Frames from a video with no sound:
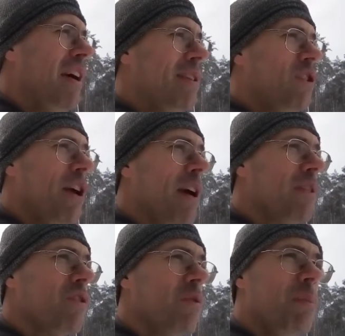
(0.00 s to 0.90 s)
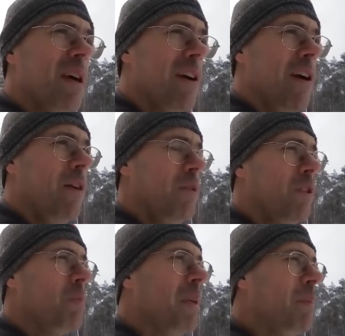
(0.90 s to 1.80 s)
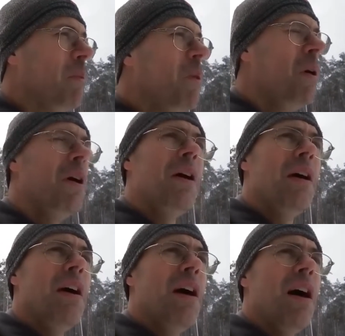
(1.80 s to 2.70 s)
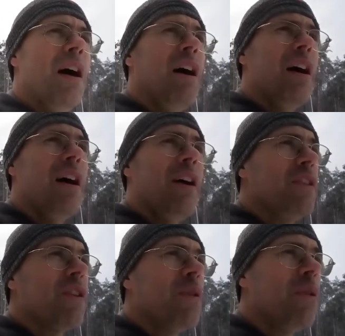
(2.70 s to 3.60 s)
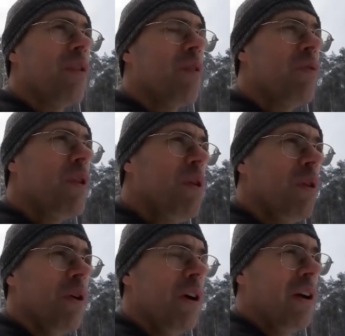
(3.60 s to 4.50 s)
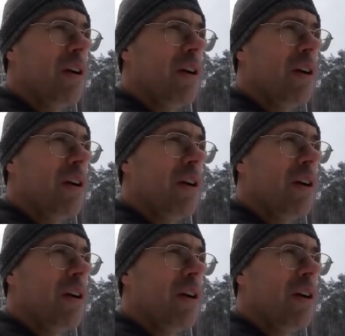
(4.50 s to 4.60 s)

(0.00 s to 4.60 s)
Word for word: a chance to be around these people, uh, it's a good thing for you.